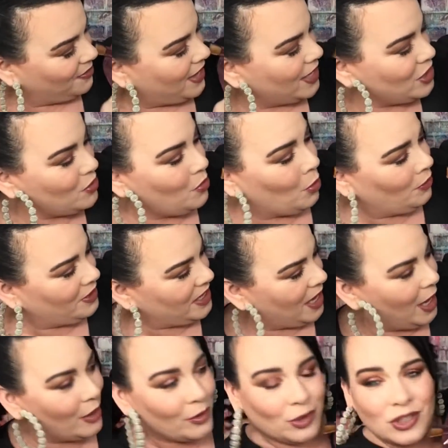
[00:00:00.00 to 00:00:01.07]
Then you, on
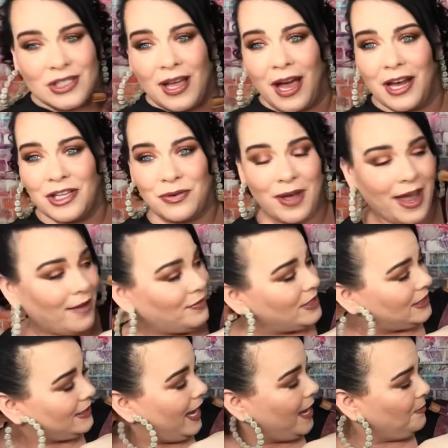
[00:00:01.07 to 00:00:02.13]
the other side, you have
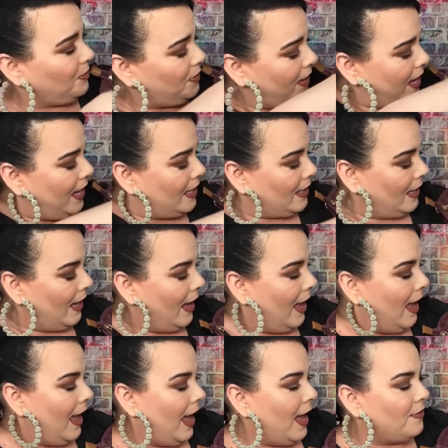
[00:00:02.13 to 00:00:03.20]
the same thing.
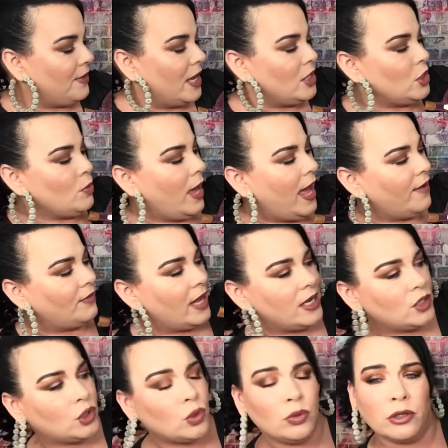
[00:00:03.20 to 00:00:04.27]
And then you have
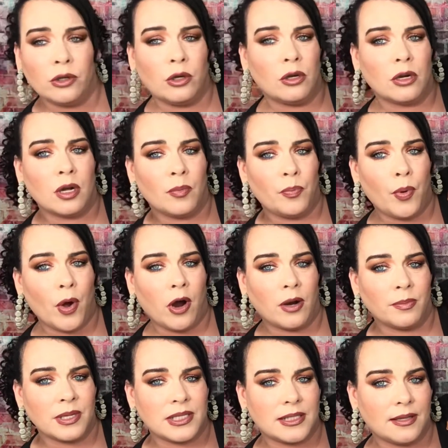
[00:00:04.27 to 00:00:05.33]
like two little
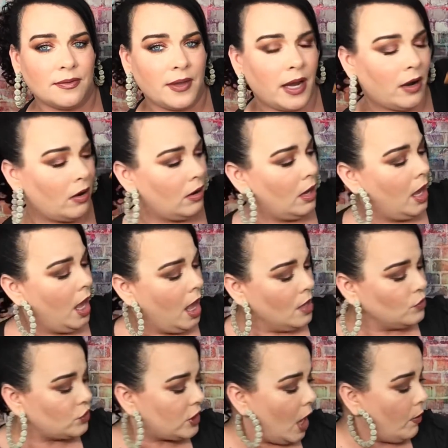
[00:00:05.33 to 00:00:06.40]
compartments in there.
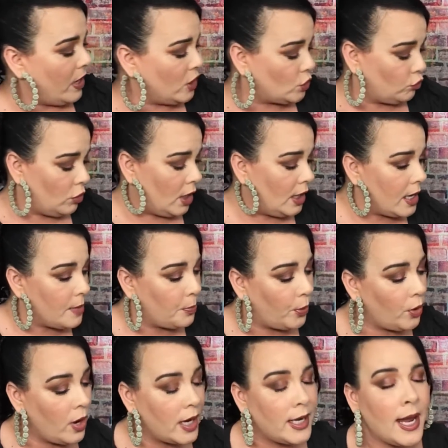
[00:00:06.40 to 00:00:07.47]
So it's really
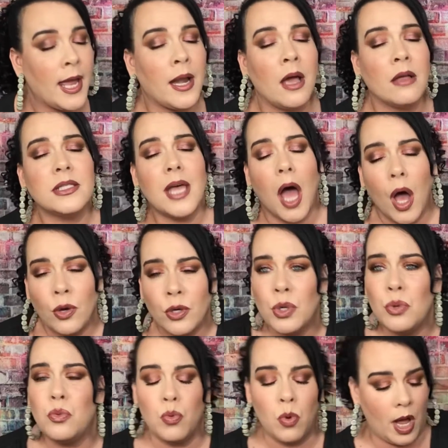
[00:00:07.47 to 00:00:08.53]
pretty. And I'll tell
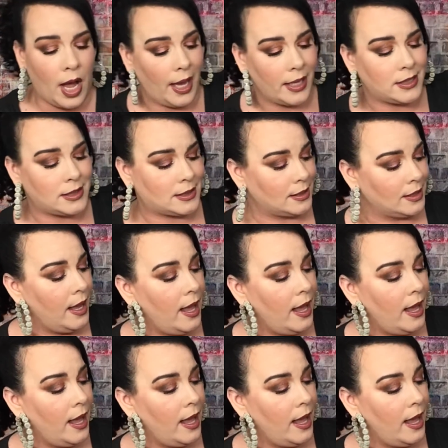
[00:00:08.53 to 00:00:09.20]
you what,